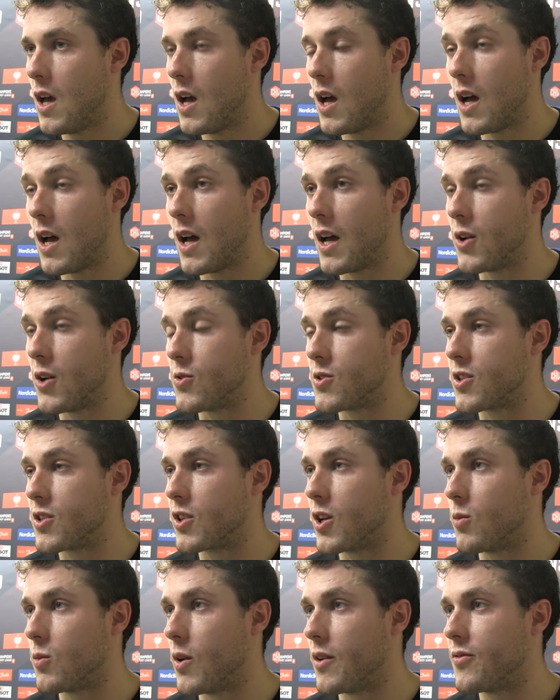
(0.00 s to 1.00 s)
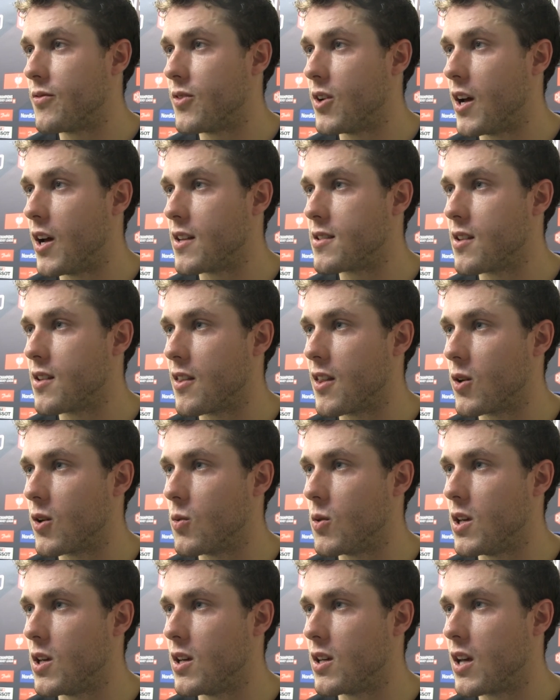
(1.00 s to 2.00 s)
It was a good one for us. I
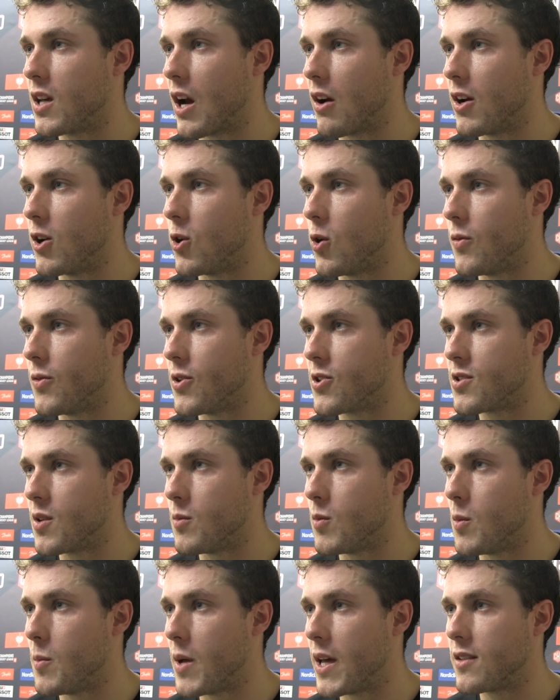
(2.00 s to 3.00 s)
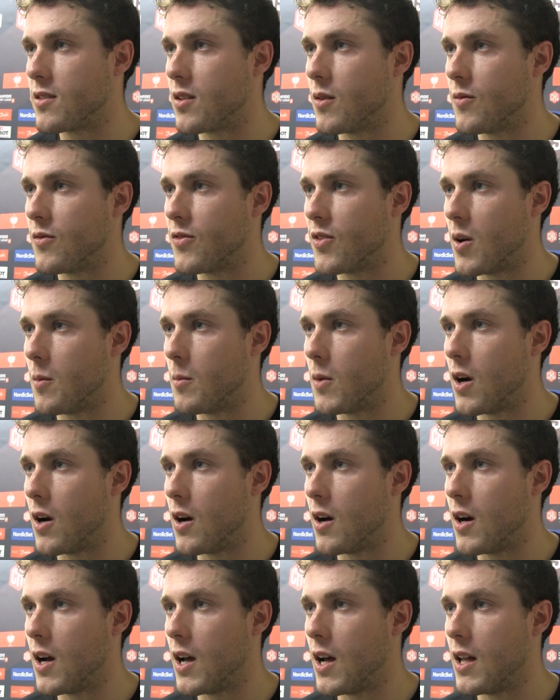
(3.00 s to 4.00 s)
think we carried over some momentum from
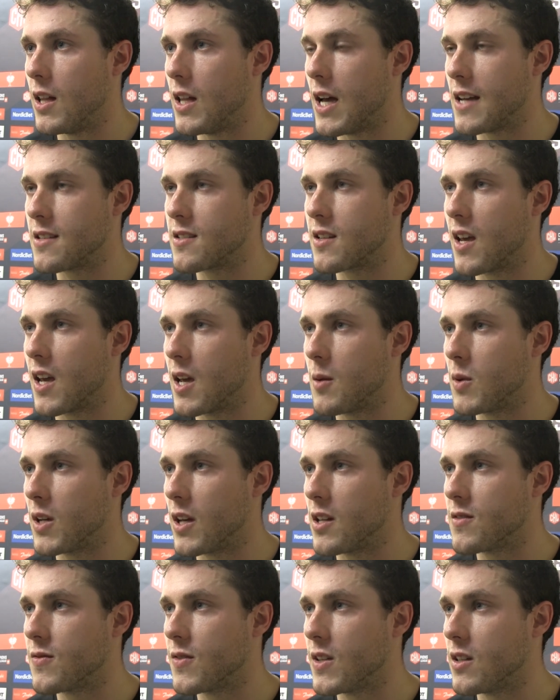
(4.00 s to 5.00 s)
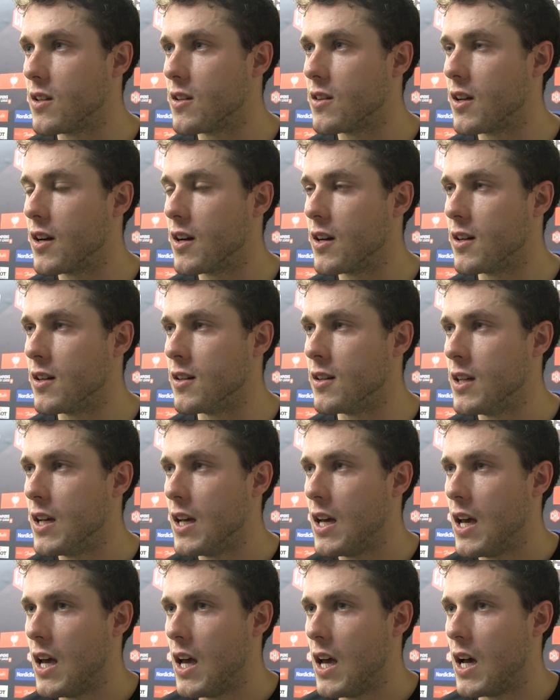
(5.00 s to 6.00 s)
our last game against Finland there, and
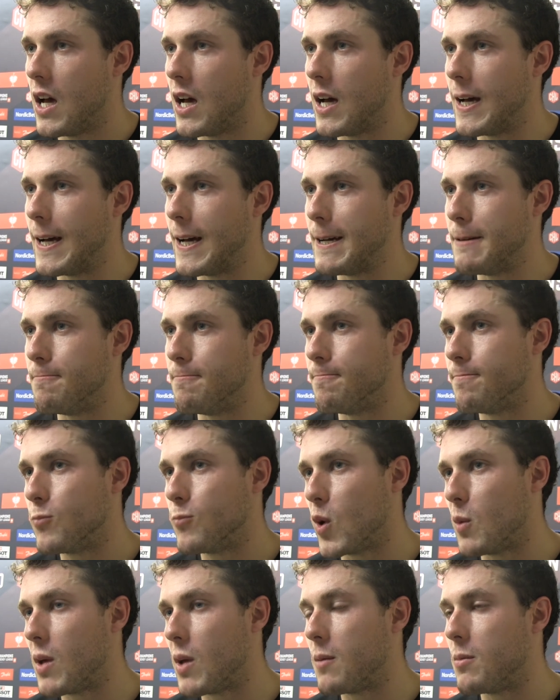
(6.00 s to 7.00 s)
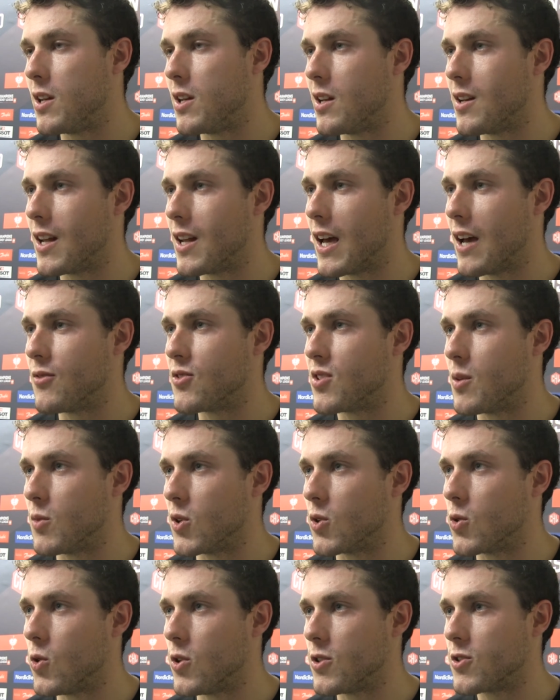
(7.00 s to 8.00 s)
we maybe didn't have some
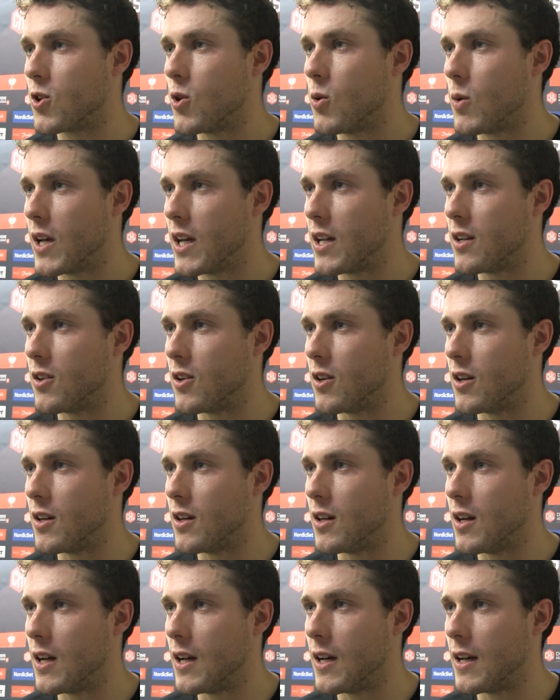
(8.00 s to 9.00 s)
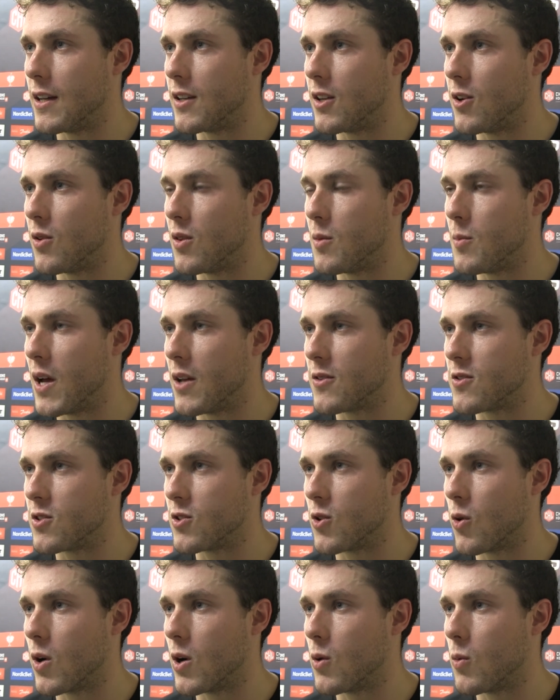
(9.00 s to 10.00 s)
of the goals go in or the
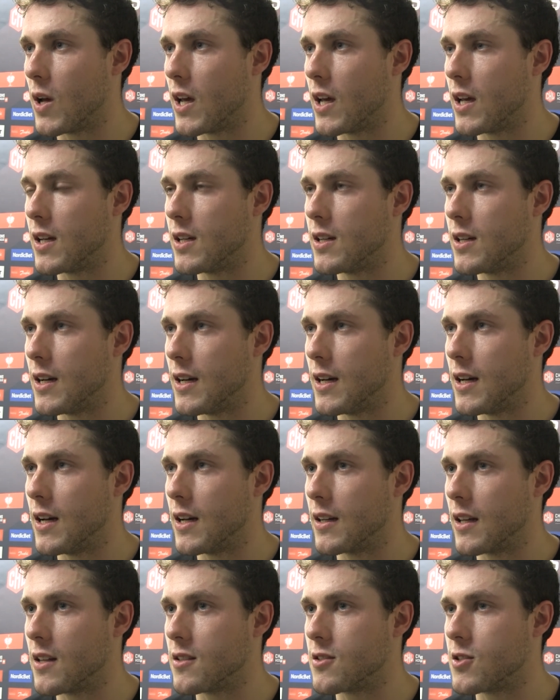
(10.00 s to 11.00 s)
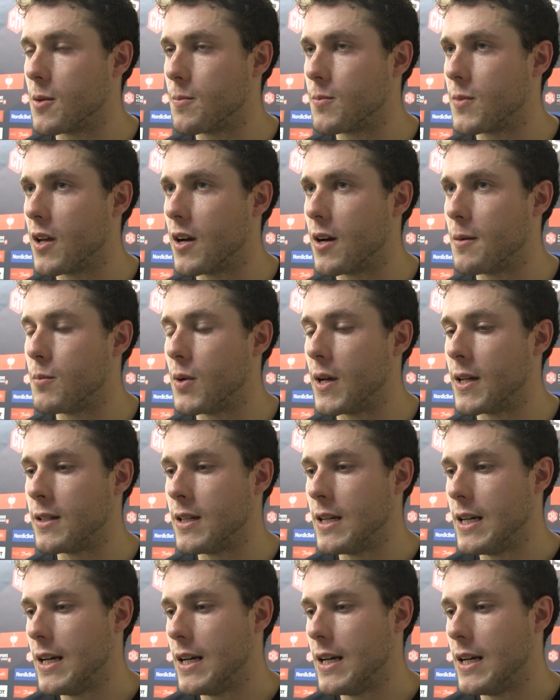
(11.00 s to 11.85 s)
bounces go our way against Yip there, but